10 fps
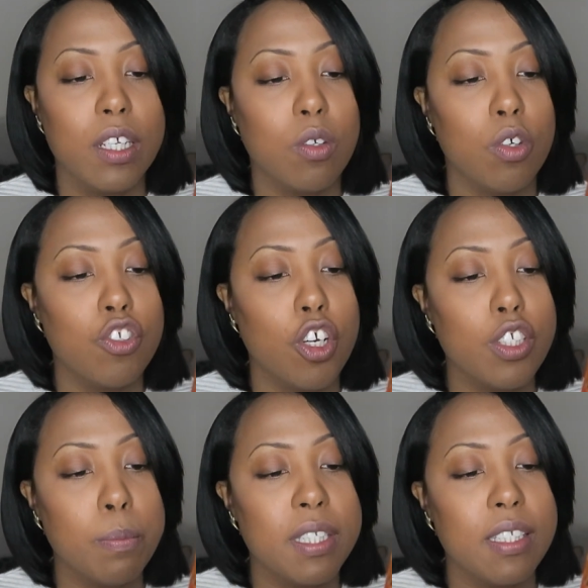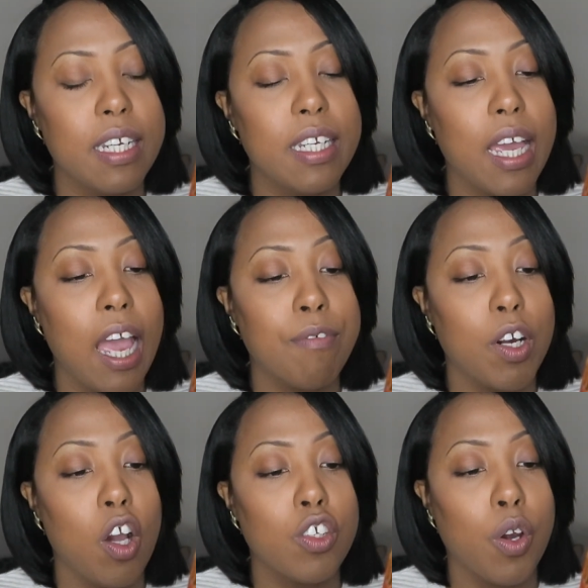It's got jojoba seed,
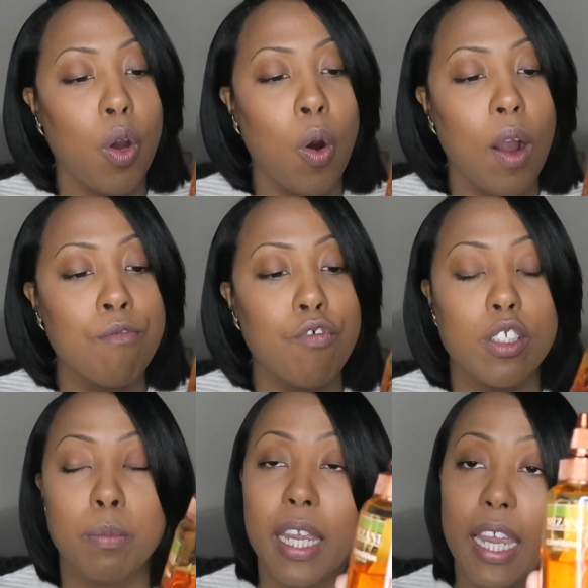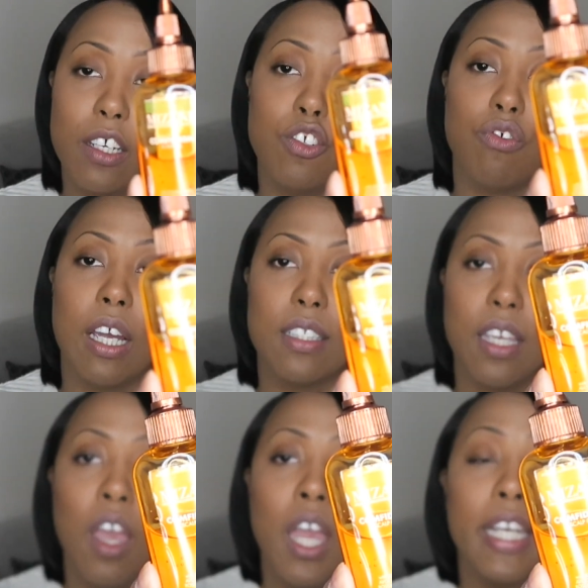avocado oil, and rosemary
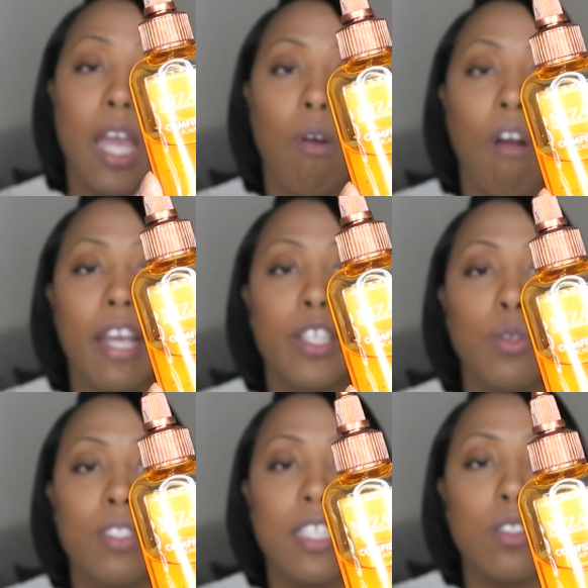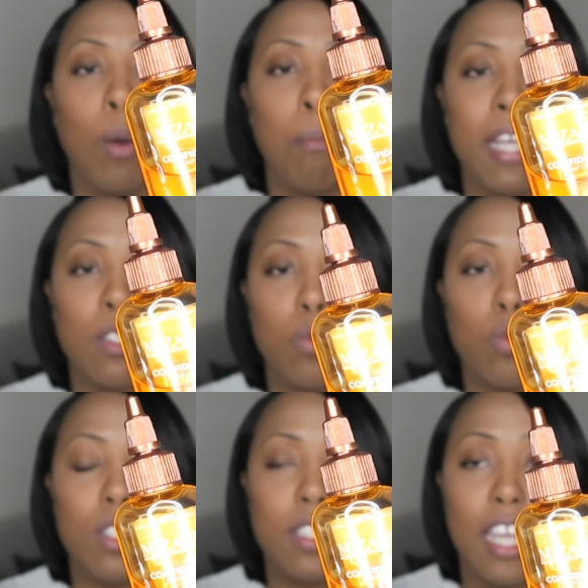extract. Now, I use this on my
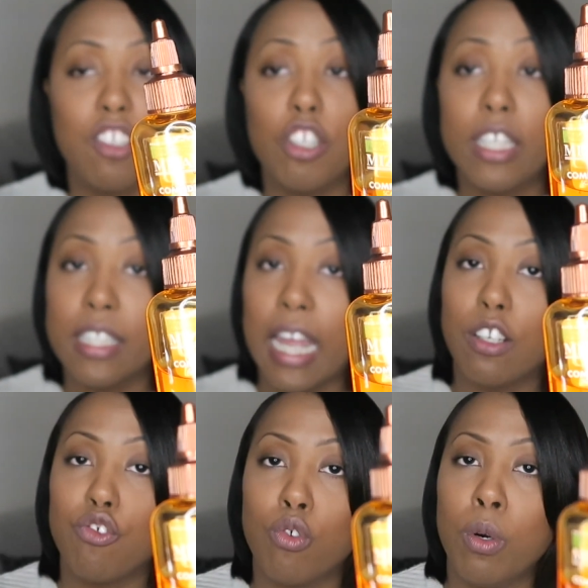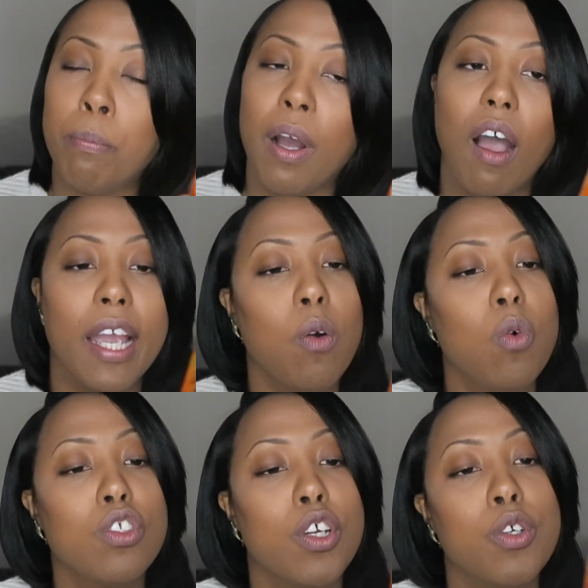daughter's hair. She is natural, but I
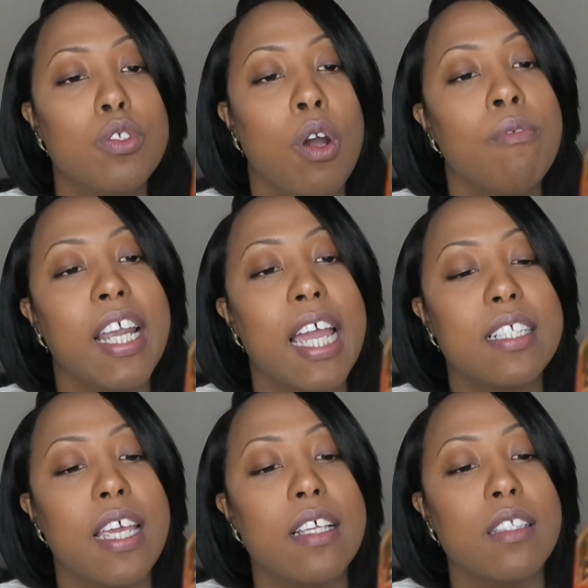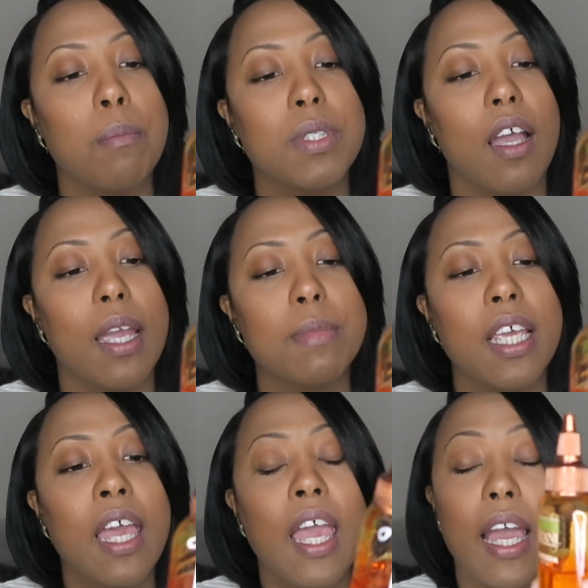also use it on relaxed hair
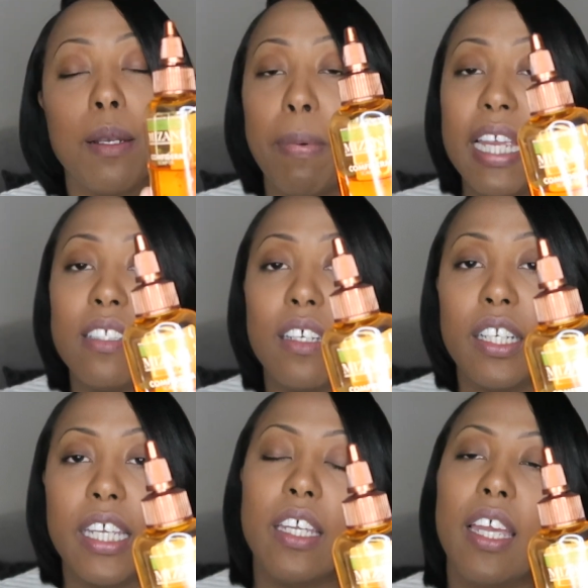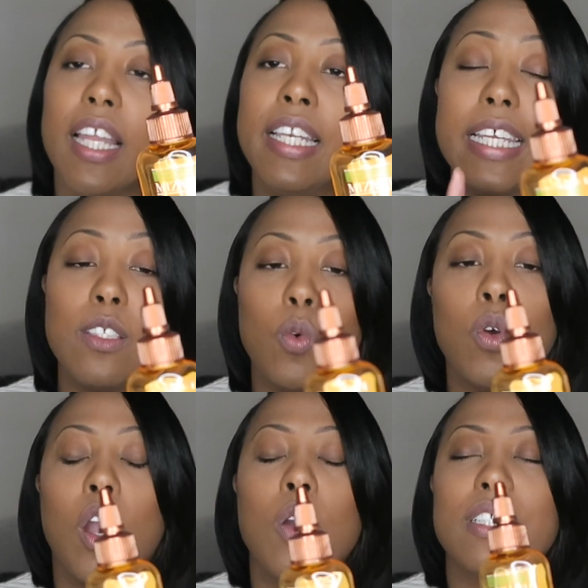sometimes. And basically, a little
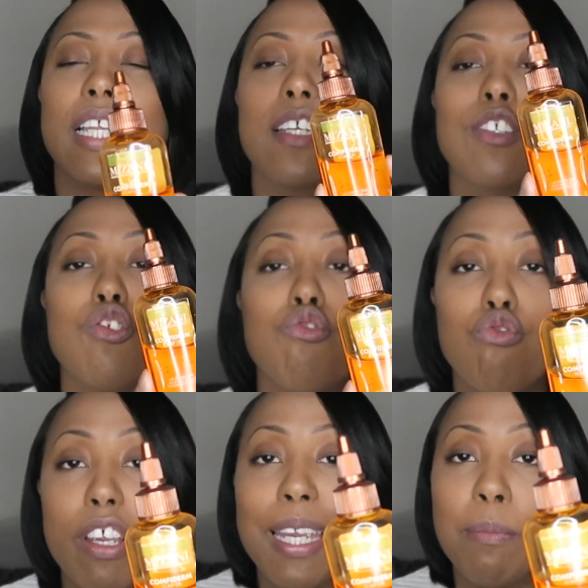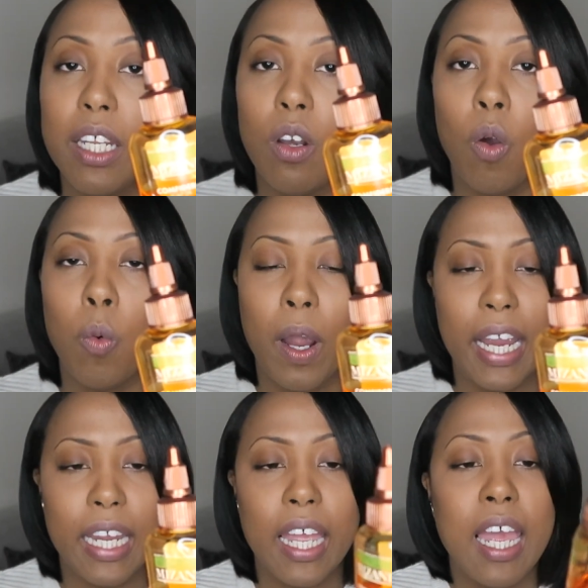goes an extremely long
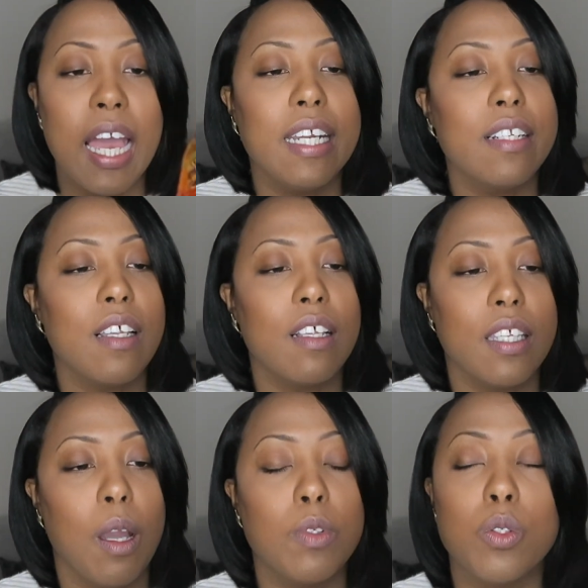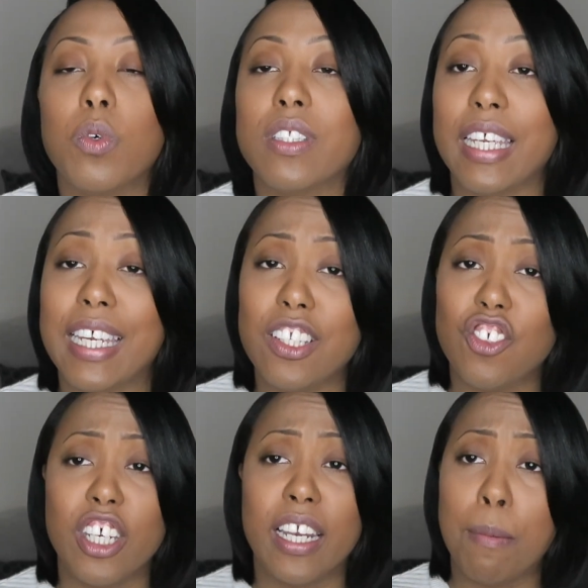way, and it does help towards the
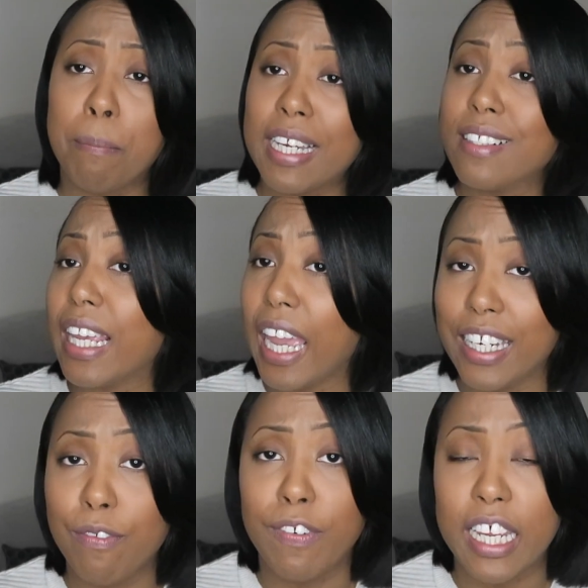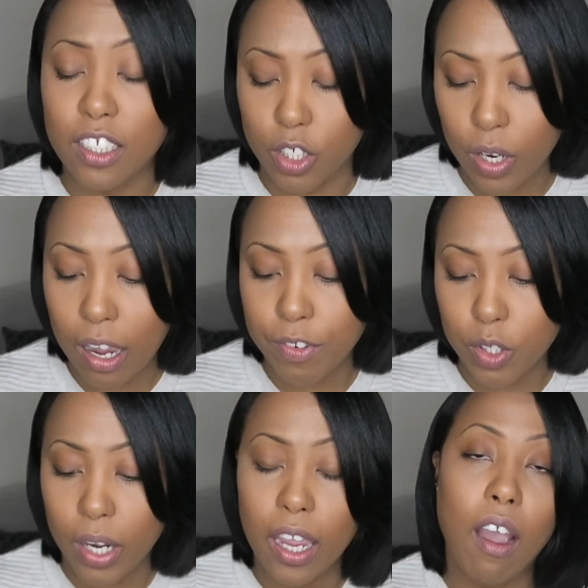itching and basically any flakes that you have
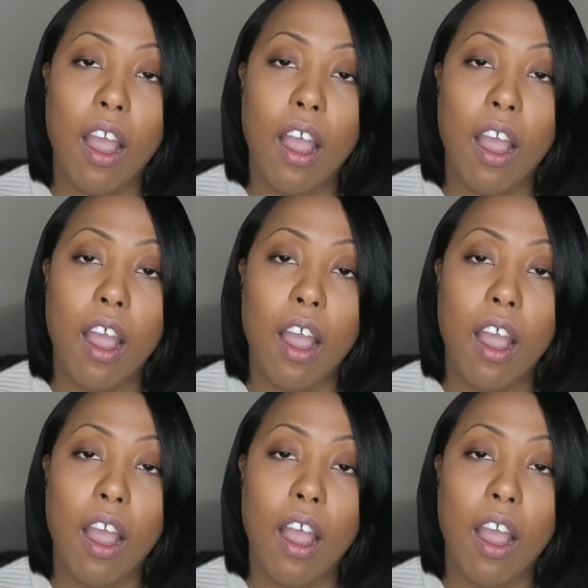in your hair.